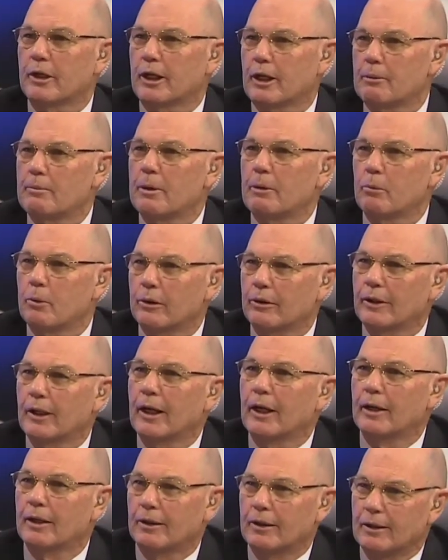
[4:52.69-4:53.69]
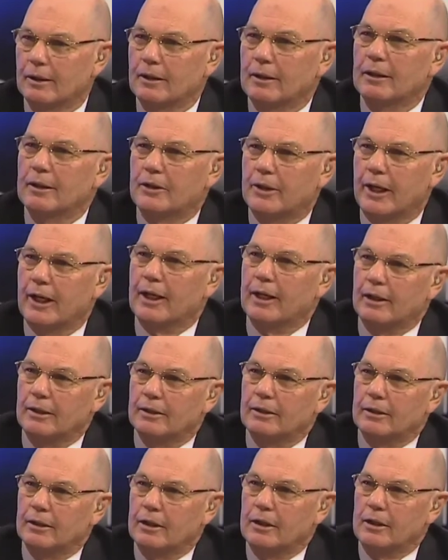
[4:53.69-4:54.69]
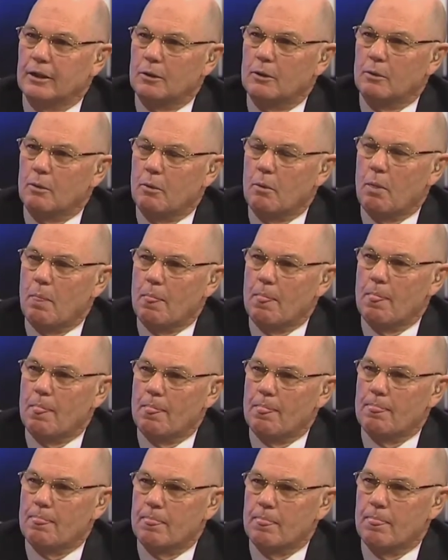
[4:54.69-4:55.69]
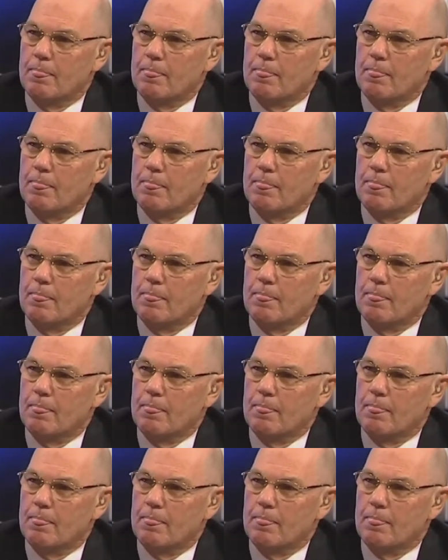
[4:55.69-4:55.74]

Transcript: I think everything probably affects the